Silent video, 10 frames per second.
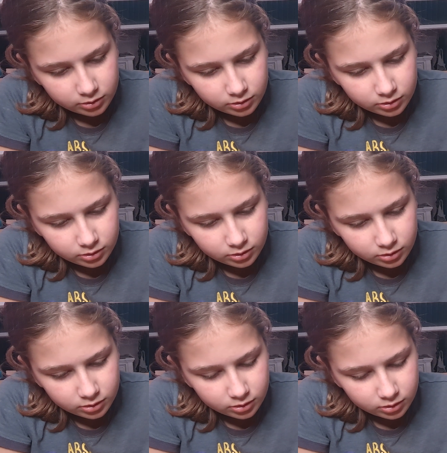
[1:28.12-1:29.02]

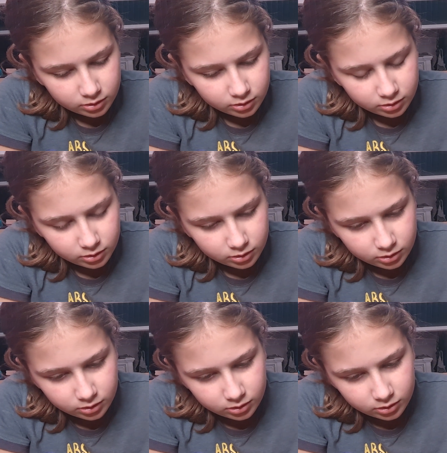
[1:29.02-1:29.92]

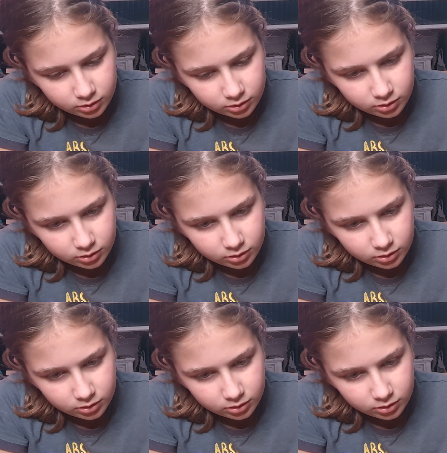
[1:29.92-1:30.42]
(no one is talking)